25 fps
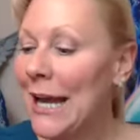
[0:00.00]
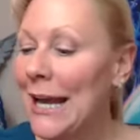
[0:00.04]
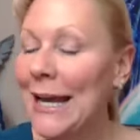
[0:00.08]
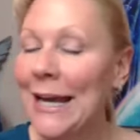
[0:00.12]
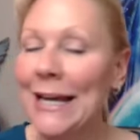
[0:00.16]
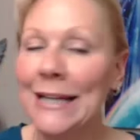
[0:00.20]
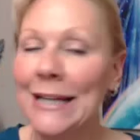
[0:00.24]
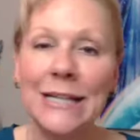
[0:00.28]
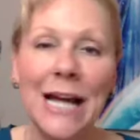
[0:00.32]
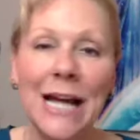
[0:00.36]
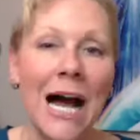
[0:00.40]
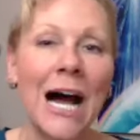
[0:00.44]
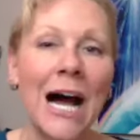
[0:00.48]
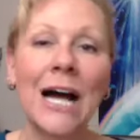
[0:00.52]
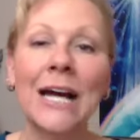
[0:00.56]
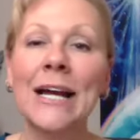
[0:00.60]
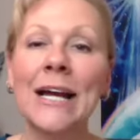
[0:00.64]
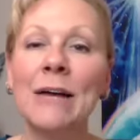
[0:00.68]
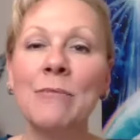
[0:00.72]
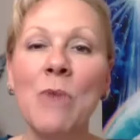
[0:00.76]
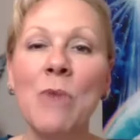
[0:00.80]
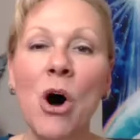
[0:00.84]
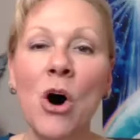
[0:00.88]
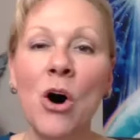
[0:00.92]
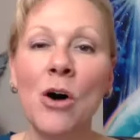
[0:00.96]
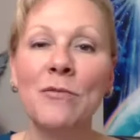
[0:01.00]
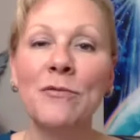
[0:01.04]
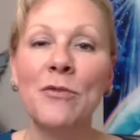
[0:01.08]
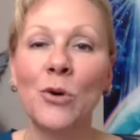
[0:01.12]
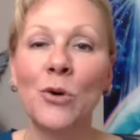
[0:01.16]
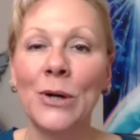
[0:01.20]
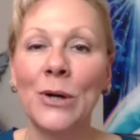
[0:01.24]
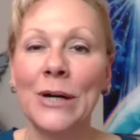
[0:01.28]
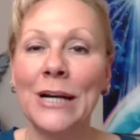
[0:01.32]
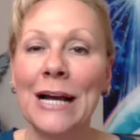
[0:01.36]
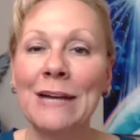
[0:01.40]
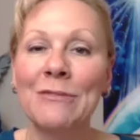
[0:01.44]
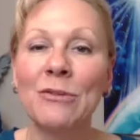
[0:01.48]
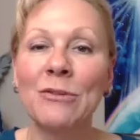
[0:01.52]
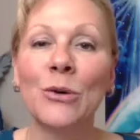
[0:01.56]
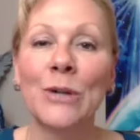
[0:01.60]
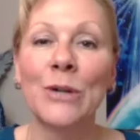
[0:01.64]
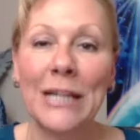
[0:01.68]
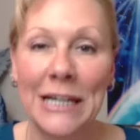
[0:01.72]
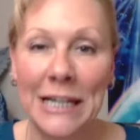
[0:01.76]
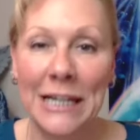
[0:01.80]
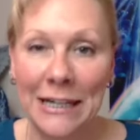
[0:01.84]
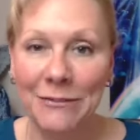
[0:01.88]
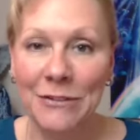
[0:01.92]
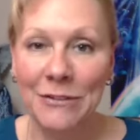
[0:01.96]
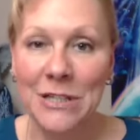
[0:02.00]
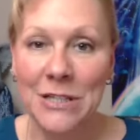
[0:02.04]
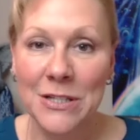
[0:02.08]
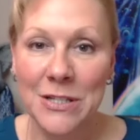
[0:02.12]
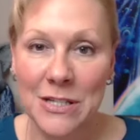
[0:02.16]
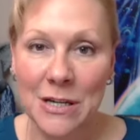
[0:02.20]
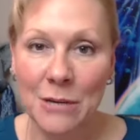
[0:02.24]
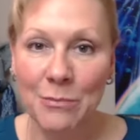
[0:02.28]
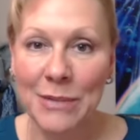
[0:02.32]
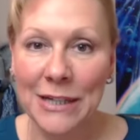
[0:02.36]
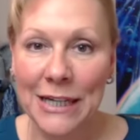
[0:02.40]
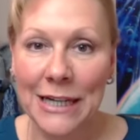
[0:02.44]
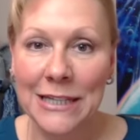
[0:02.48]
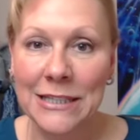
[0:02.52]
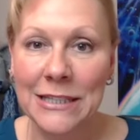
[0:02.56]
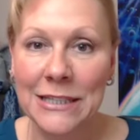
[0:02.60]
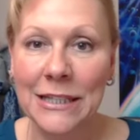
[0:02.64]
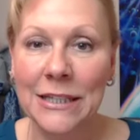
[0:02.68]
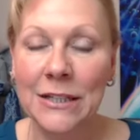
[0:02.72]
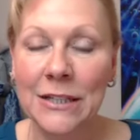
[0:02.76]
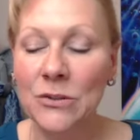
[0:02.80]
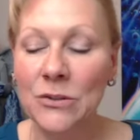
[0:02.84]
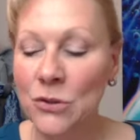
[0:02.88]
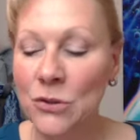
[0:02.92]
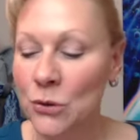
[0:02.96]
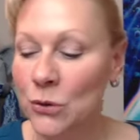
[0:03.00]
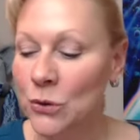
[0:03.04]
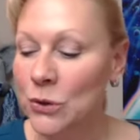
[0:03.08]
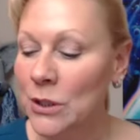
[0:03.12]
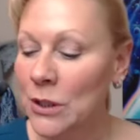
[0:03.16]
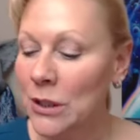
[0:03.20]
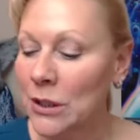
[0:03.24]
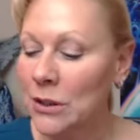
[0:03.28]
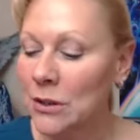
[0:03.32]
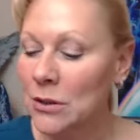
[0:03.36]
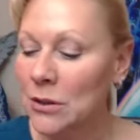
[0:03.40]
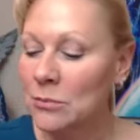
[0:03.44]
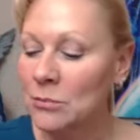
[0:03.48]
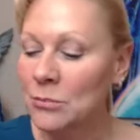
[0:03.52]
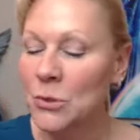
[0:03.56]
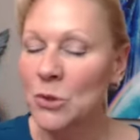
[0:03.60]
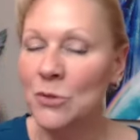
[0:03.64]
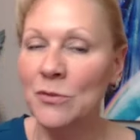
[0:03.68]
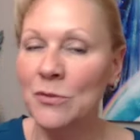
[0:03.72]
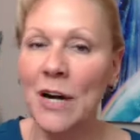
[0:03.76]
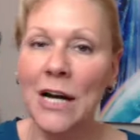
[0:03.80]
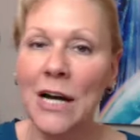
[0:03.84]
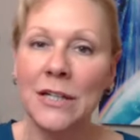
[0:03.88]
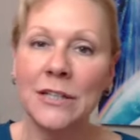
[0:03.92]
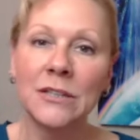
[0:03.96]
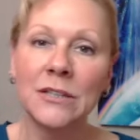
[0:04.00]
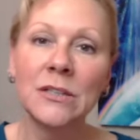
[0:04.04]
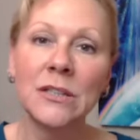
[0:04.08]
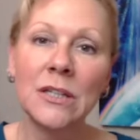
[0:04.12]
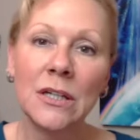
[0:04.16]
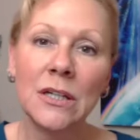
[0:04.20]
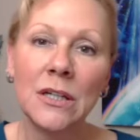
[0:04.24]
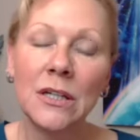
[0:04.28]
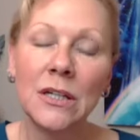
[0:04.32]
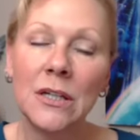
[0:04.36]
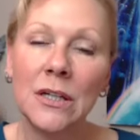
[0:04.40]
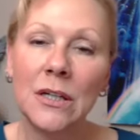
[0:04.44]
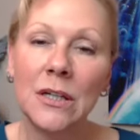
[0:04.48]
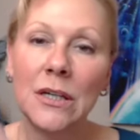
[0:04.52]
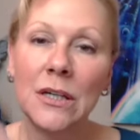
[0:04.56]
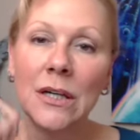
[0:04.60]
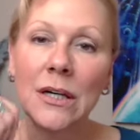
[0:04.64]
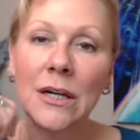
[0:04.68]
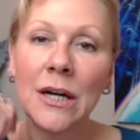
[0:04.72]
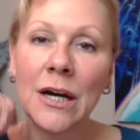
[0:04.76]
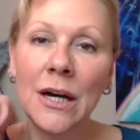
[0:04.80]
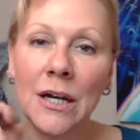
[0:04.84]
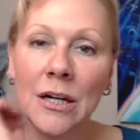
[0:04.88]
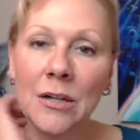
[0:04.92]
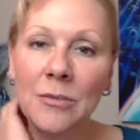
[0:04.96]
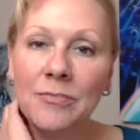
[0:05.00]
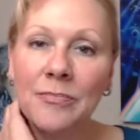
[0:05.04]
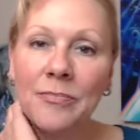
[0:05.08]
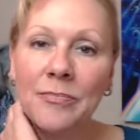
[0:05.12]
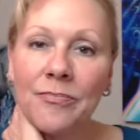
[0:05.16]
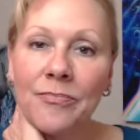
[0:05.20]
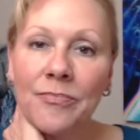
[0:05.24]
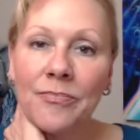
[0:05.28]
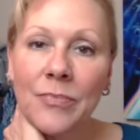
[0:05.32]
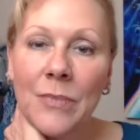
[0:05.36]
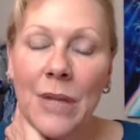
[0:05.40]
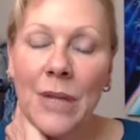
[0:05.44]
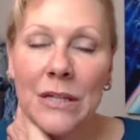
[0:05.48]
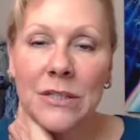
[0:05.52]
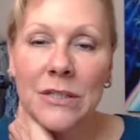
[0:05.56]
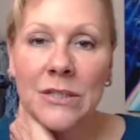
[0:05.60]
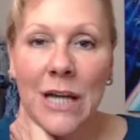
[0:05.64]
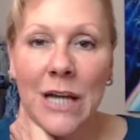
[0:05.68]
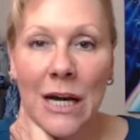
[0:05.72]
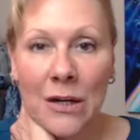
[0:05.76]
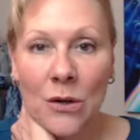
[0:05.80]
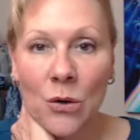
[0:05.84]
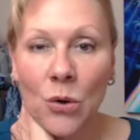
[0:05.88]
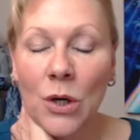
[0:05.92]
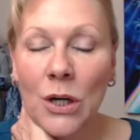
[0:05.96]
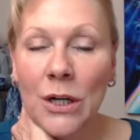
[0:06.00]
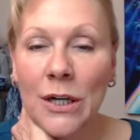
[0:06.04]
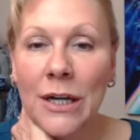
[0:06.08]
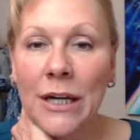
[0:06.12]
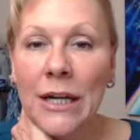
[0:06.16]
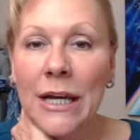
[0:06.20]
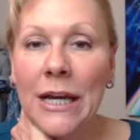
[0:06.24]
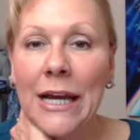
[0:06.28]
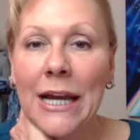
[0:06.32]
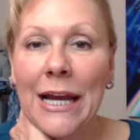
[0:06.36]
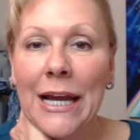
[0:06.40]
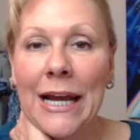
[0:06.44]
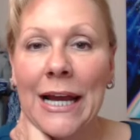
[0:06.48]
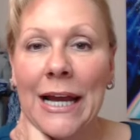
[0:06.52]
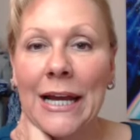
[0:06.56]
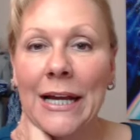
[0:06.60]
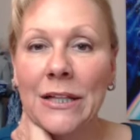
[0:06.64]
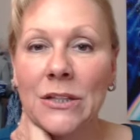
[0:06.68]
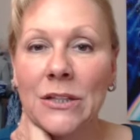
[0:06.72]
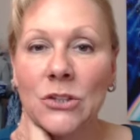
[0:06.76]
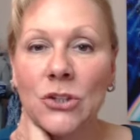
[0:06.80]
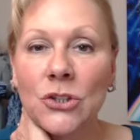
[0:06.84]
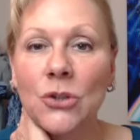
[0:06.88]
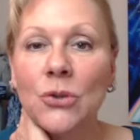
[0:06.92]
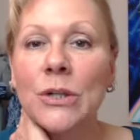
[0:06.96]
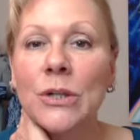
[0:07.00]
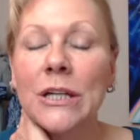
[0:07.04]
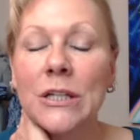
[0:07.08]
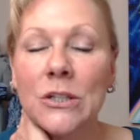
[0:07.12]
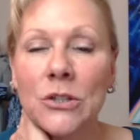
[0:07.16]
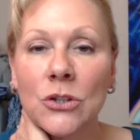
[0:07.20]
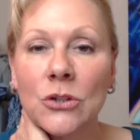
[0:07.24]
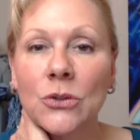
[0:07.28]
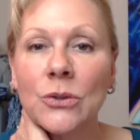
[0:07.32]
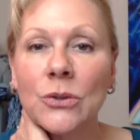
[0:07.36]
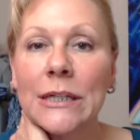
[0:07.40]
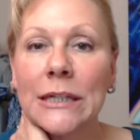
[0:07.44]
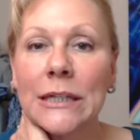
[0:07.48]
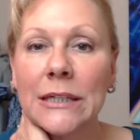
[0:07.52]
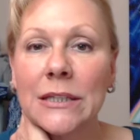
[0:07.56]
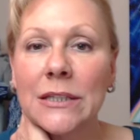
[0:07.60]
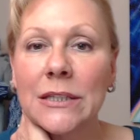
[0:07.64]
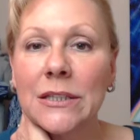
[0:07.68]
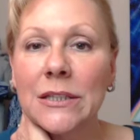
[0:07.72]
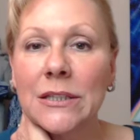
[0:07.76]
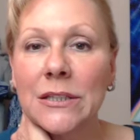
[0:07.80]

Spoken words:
And I am all for it. I've already given some, but I did it through the moveon.org, and you can do it.